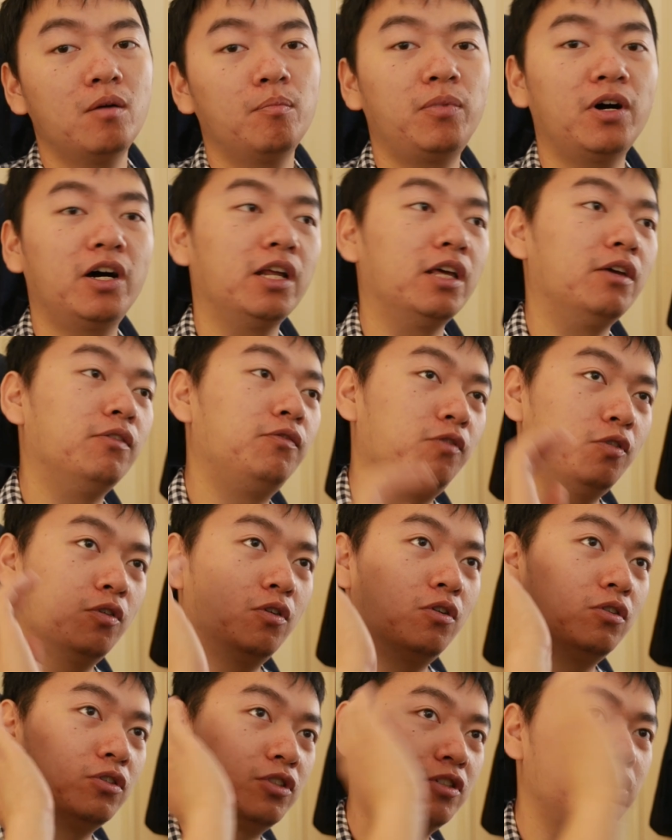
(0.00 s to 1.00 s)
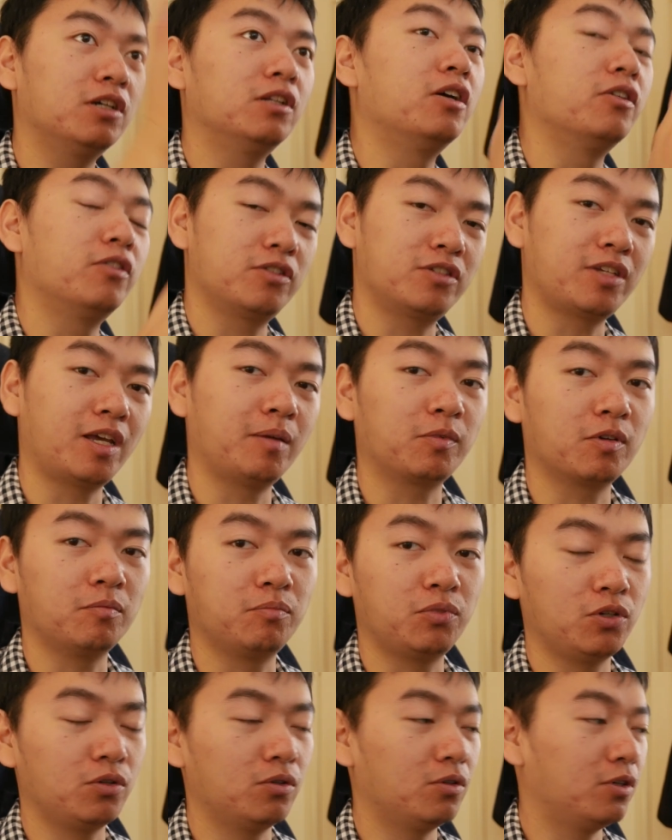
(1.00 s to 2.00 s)
But if you're still on the same
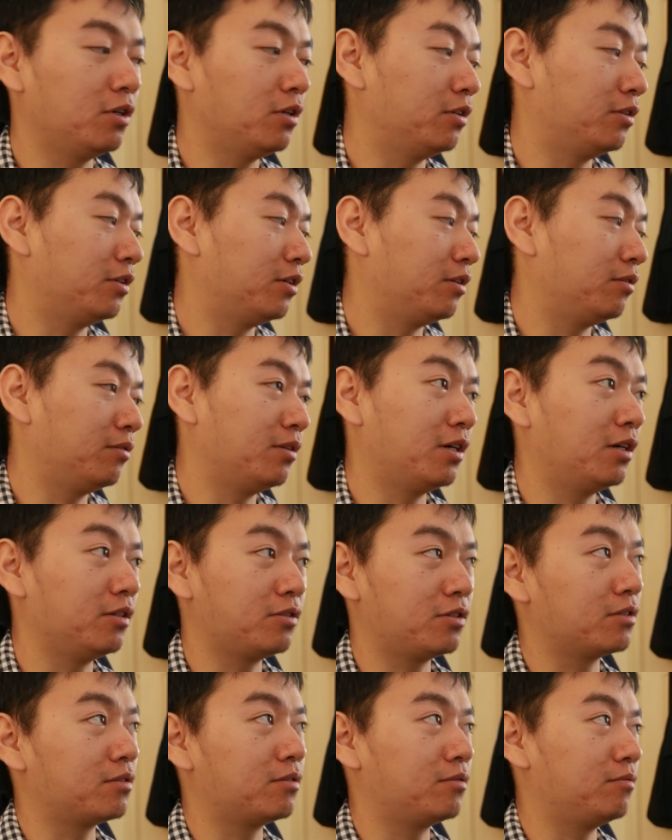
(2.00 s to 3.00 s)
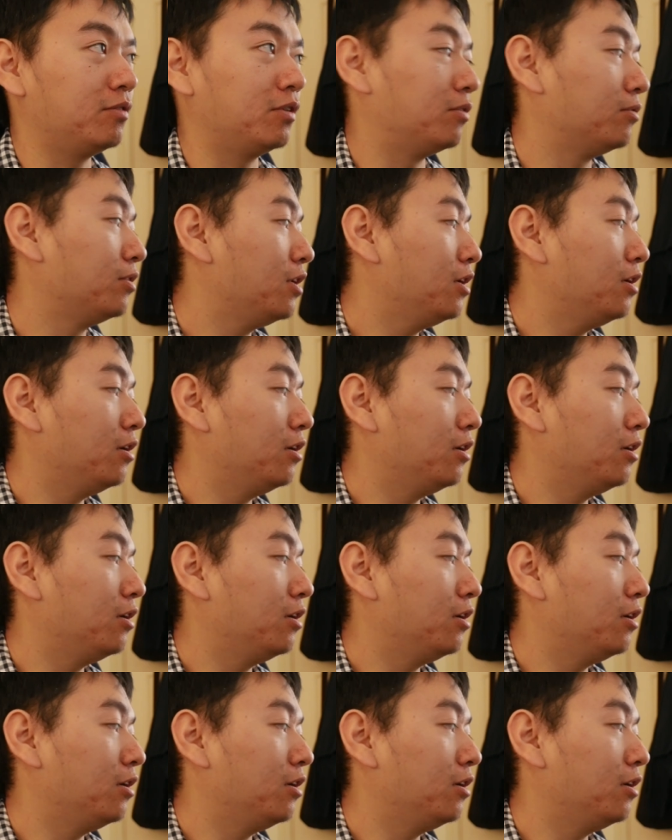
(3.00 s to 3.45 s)
computer, then just, you know,